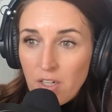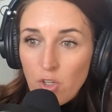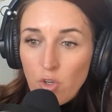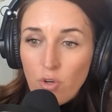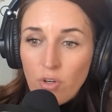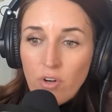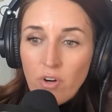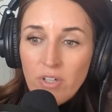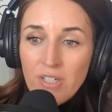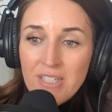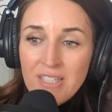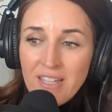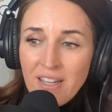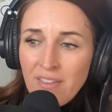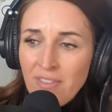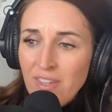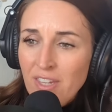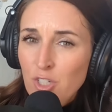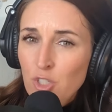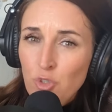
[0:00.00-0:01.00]
You're going to
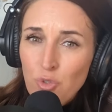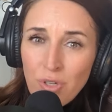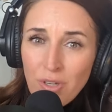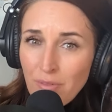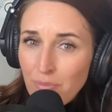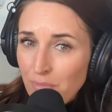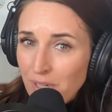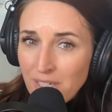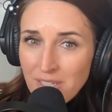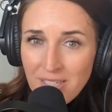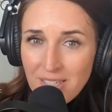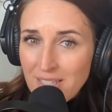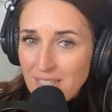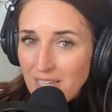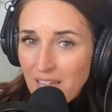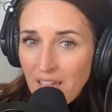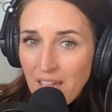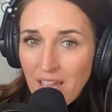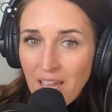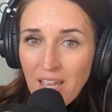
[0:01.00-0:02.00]
say things you didn't mean to
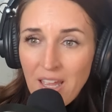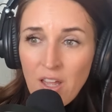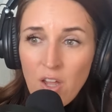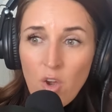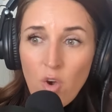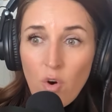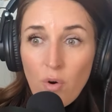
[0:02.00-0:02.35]
say,